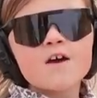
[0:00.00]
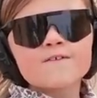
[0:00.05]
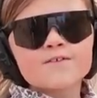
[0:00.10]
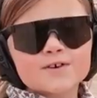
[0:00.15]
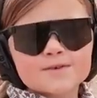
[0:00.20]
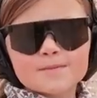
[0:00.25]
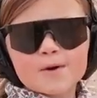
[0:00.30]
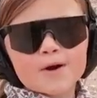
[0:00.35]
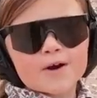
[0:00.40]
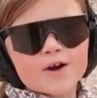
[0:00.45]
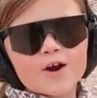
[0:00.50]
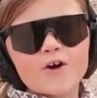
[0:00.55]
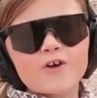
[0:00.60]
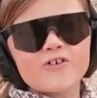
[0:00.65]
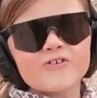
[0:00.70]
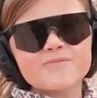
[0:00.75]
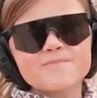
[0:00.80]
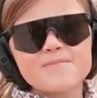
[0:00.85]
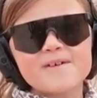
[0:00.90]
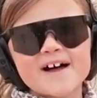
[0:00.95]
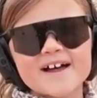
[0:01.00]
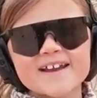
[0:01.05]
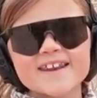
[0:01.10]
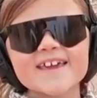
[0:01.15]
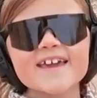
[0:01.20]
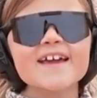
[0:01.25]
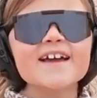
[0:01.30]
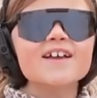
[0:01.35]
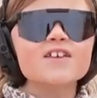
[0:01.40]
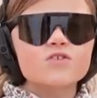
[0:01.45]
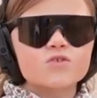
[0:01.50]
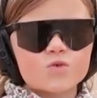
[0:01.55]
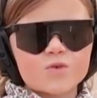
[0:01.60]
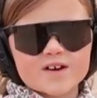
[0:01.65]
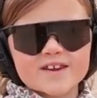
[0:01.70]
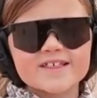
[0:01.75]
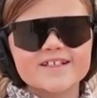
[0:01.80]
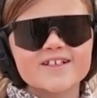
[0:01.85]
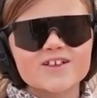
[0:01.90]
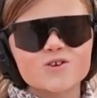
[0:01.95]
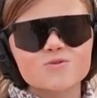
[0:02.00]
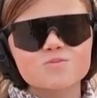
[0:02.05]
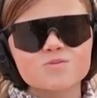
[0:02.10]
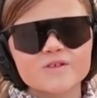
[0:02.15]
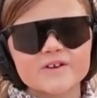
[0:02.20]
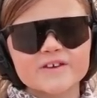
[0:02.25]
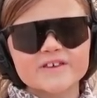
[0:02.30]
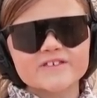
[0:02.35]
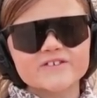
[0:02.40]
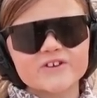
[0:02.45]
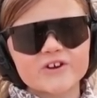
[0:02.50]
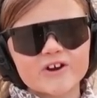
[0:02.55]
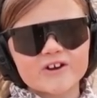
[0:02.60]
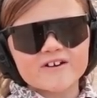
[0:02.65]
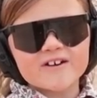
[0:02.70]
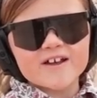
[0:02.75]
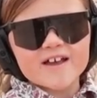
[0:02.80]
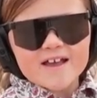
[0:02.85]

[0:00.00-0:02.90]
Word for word: from our old buddy, 22 Plinkster.